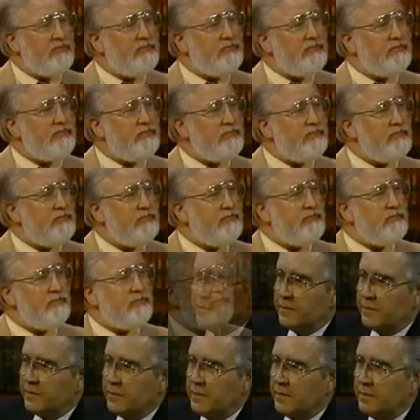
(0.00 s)
And it's
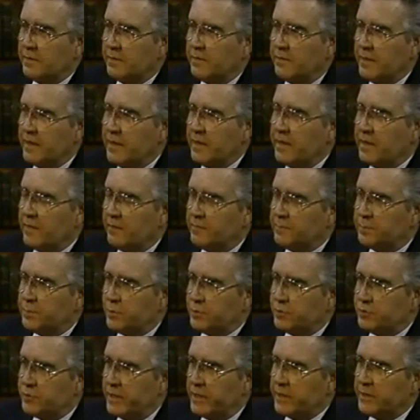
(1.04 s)
interesting that they have
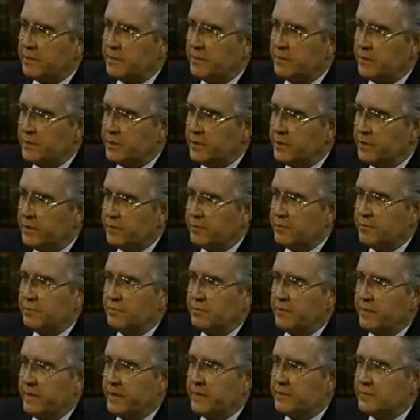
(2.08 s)
projected the year
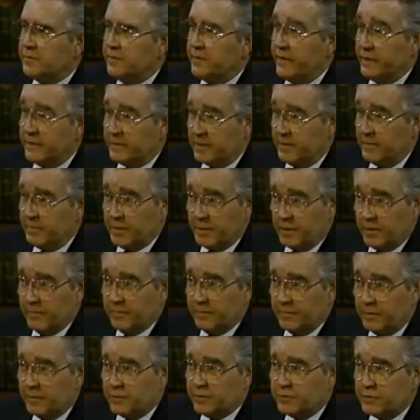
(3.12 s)
2000. That's coming up
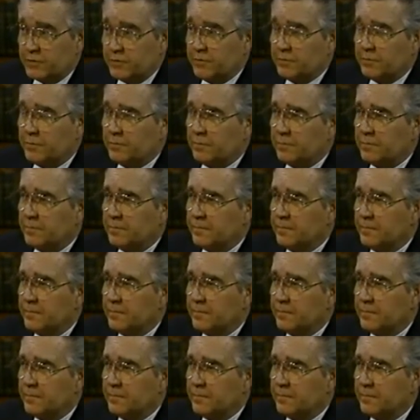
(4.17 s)
very soon.